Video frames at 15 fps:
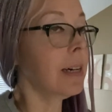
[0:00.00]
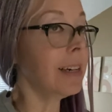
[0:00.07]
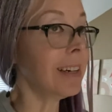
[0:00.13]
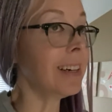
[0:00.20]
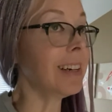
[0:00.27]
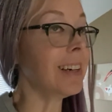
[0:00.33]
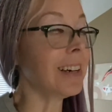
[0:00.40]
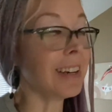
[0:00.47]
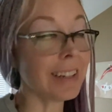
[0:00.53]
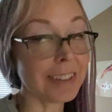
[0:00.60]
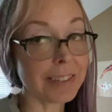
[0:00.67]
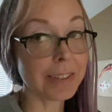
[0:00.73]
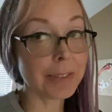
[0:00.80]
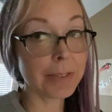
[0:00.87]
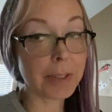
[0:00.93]
I
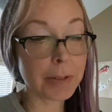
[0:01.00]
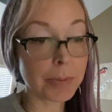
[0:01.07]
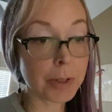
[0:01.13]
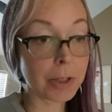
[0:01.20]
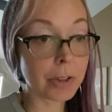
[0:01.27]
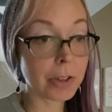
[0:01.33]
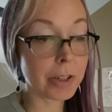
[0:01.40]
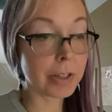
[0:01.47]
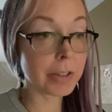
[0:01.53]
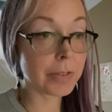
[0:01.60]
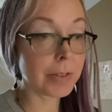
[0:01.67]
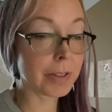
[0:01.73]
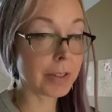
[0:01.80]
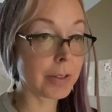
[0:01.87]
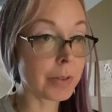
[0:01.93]
don't know what I'm gonna charge
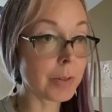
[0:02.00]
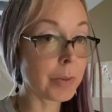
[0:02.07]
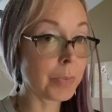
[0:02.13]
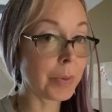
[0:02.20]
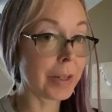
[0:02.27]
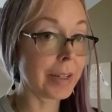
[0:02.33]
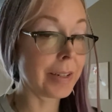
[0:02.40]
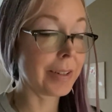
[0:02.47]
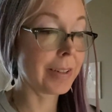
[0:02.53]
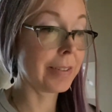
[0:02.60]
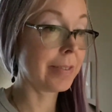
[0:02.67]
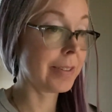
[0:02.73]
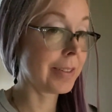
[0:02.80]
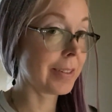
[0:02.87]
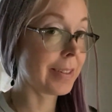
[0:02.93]
for those, but
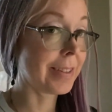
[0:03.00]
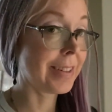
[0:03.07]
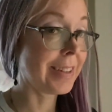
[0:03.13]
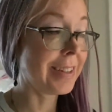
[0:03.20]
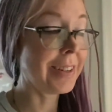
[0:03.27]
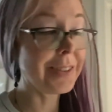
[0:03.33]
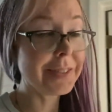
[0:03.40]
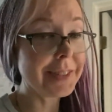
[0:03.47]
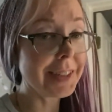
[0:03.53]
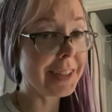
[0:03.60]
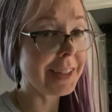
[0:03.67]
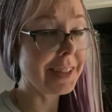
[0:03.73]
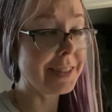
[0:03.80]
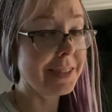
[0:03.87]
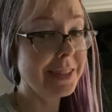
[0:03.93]
if it's only a
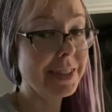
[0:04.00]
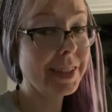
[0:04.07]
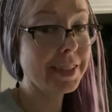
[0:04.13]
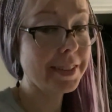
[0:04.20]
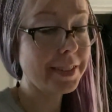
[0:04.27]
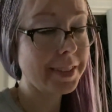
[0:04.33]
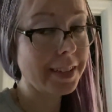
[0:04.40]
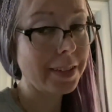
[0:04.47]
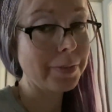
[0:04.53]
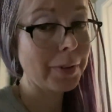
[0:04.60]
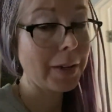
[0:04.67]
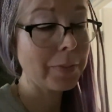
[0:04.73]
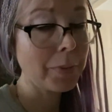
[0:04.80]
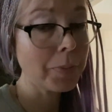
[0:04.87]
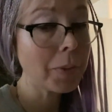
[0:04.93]
$100, that
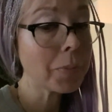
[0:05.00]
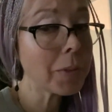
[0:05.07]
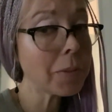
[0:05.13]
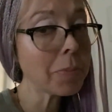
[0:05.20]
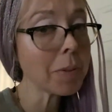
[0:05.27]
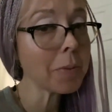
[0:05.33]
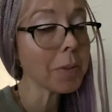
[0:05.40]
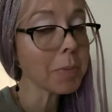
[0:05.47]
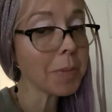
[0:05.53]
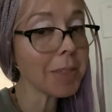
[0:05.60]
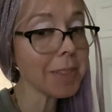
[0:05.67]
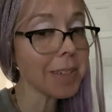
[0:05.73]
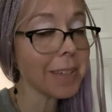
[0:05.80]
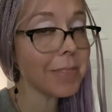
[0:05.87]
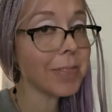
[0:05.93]
probably wouldn't be worth my
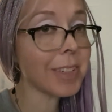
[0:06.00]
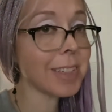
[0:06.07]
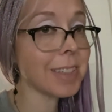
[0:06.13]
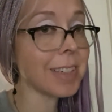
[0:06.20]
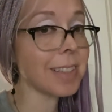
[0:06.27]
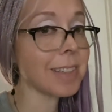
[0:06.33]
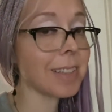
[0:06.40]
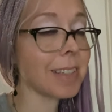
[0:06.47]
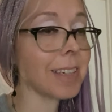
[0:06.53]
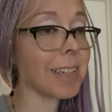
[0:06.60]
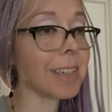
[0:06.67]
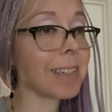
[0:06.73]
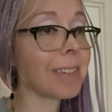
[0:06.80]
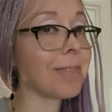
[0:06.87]
time because that's like,